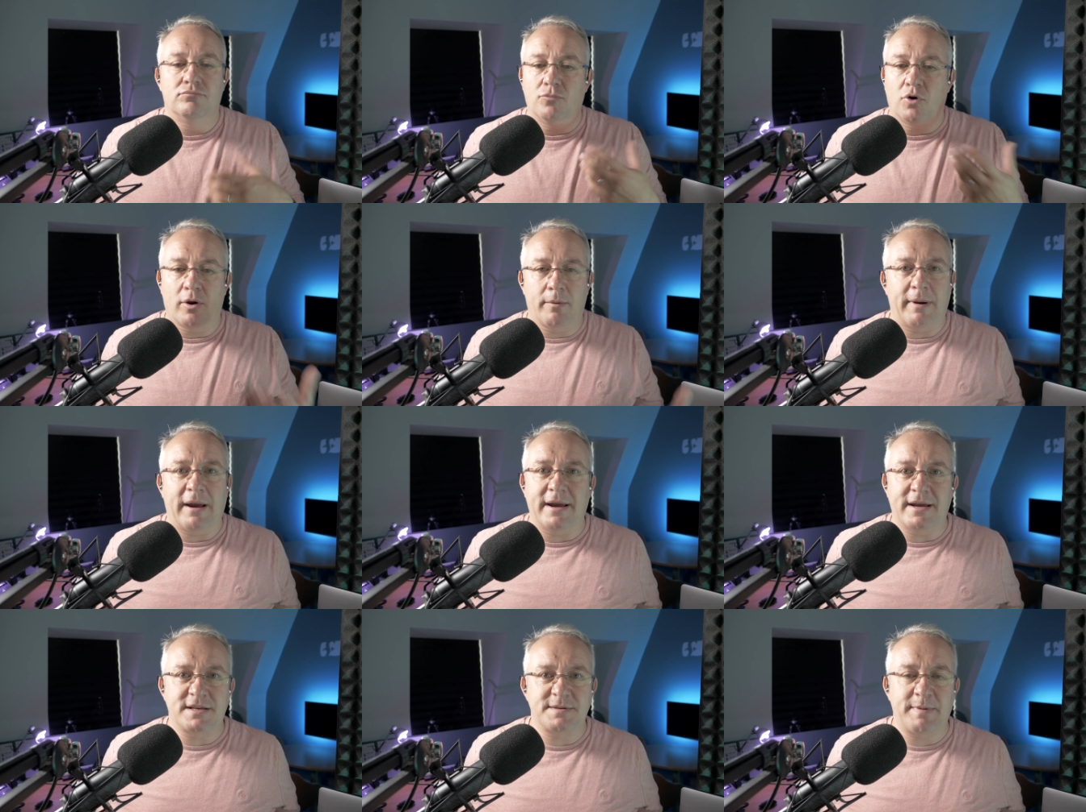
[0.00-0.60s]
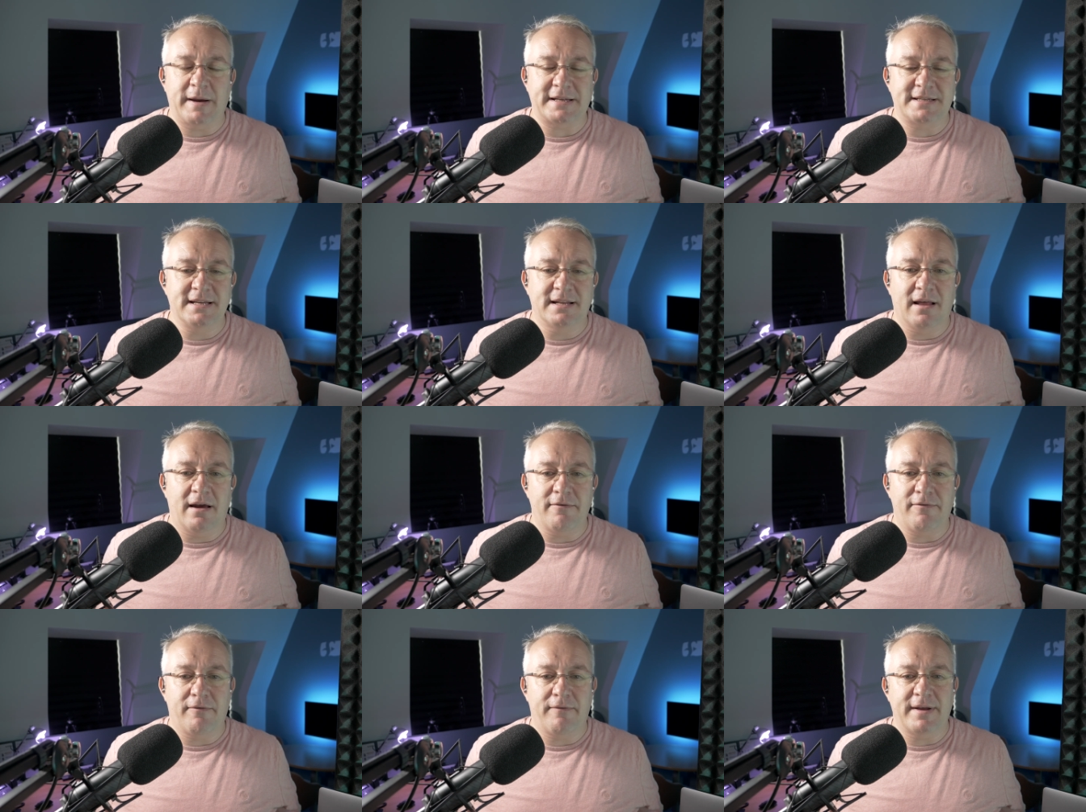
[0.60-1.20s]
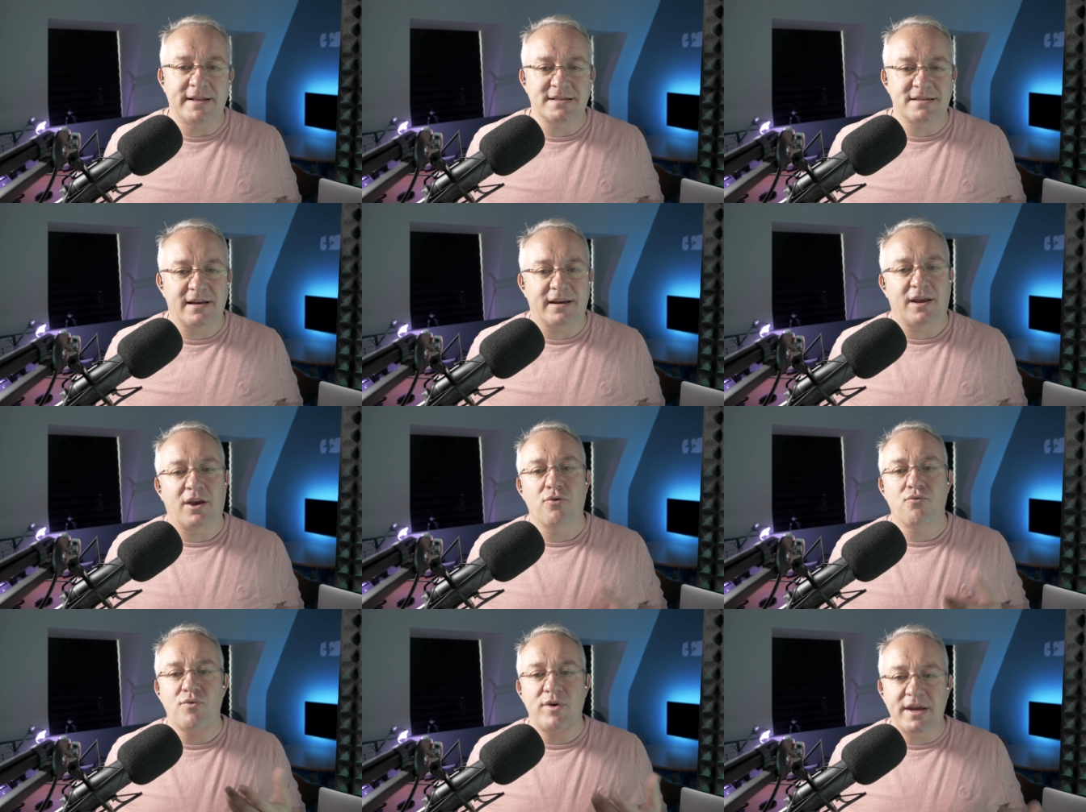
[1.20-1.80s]
what about expected life events
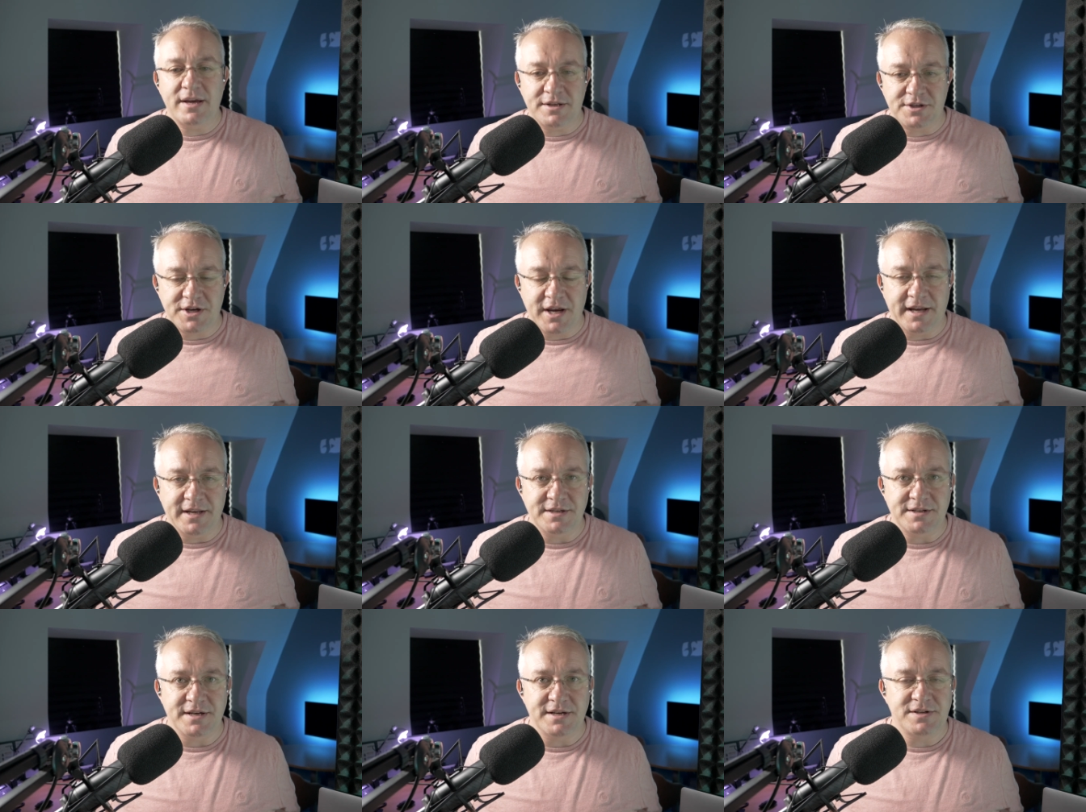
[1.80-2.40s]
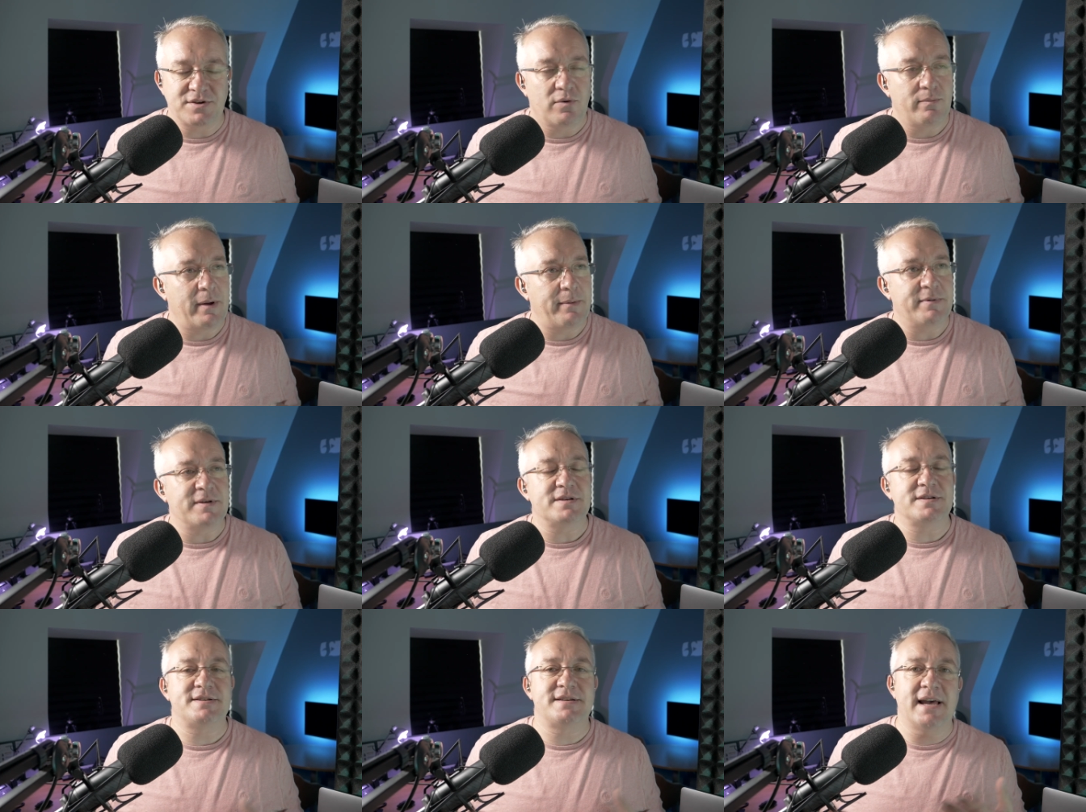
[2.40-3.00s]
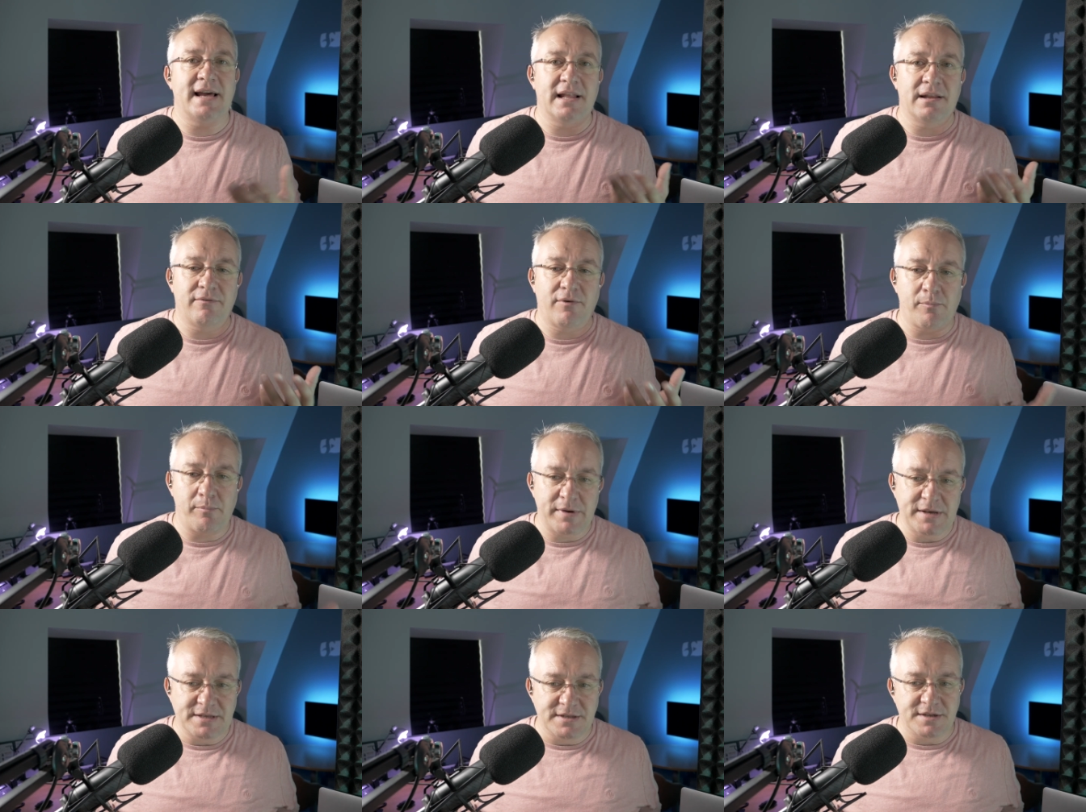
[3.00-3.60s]
like career changes or maybe the sale of
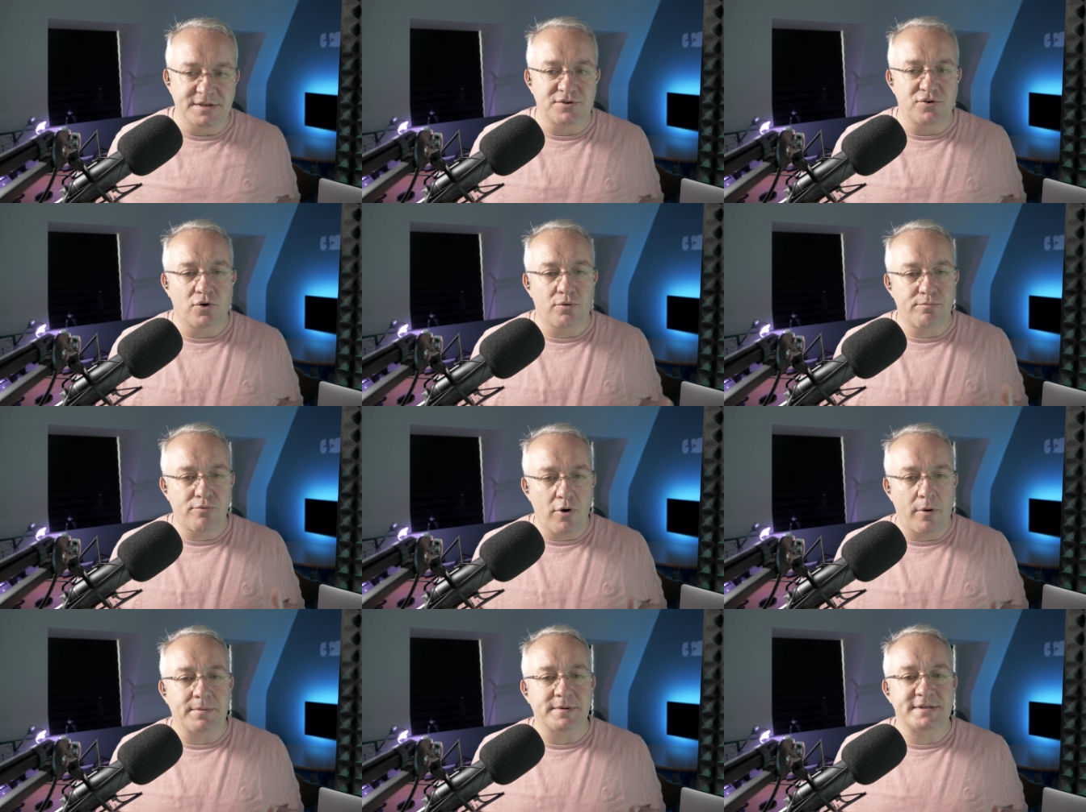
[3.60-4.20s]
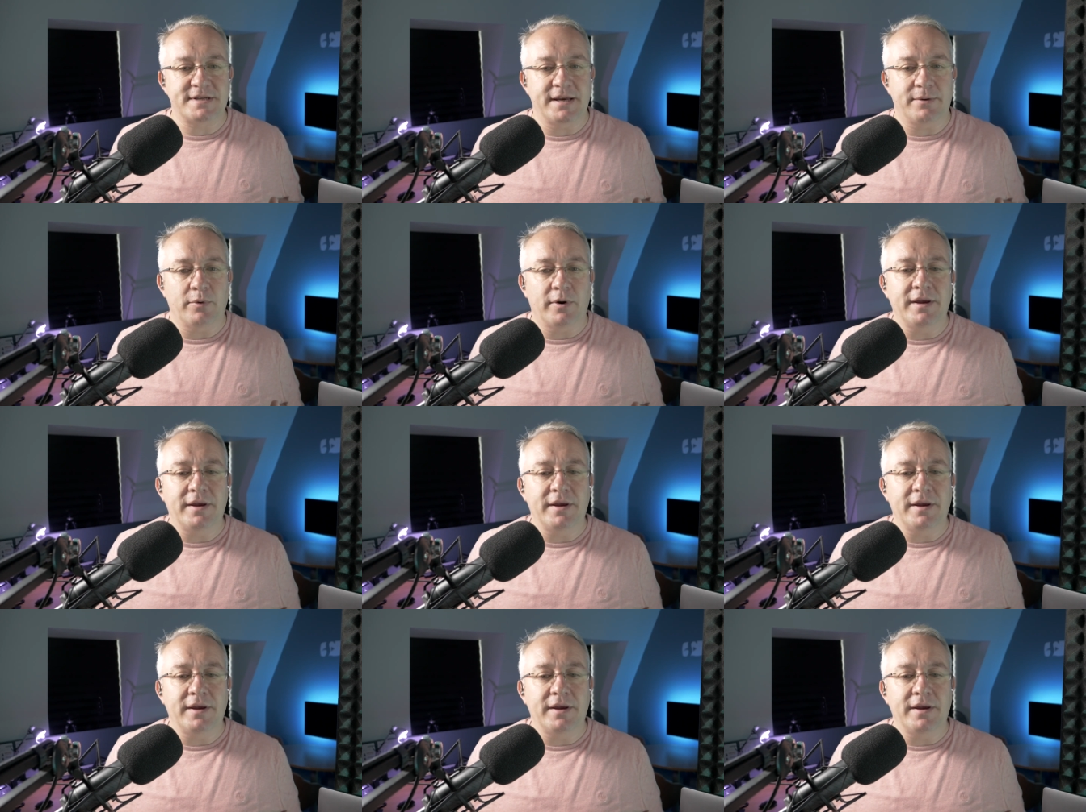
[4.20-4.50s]
a business or a property?